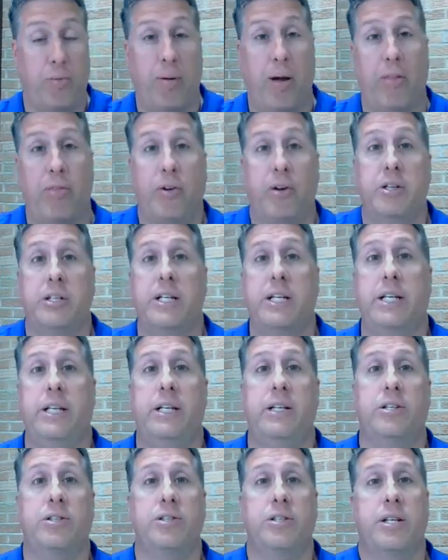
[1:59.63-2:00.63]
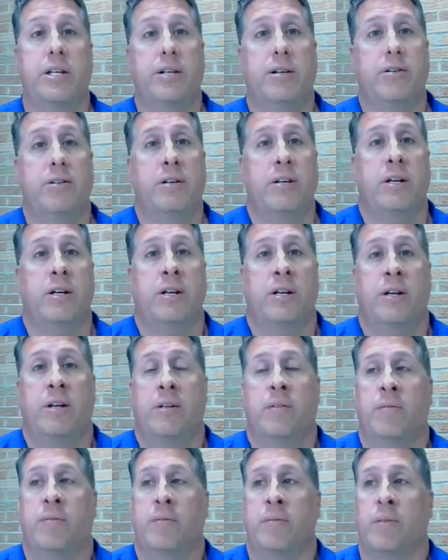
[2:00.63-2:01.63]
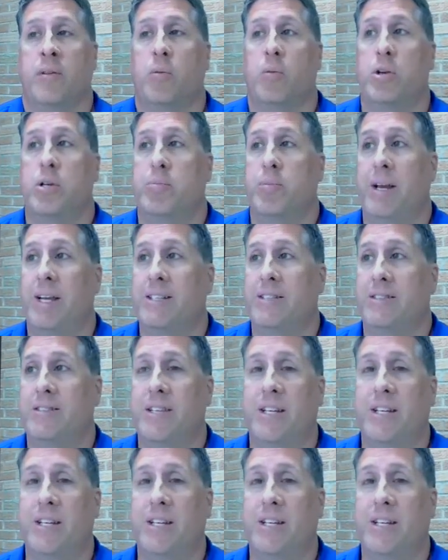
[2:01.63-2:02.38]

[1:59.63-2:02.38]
for about 13 years now, which makes